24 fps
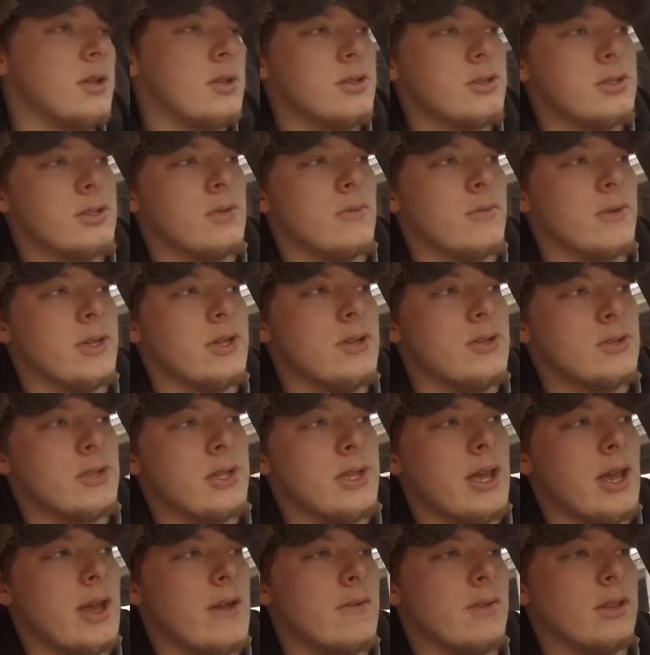So we usually
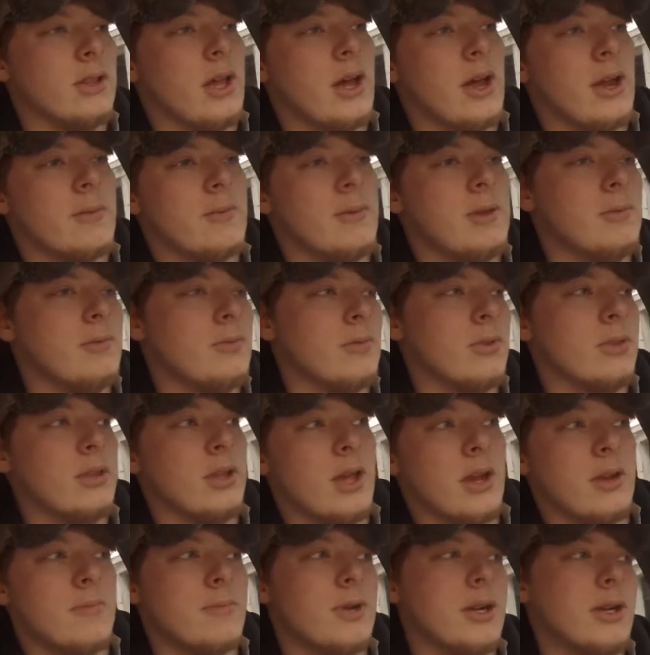have a lot of people with a
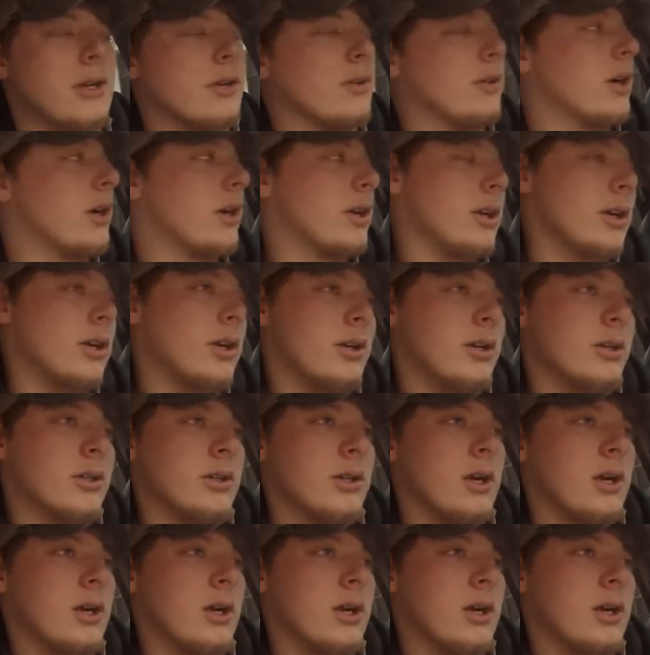lot of money around here.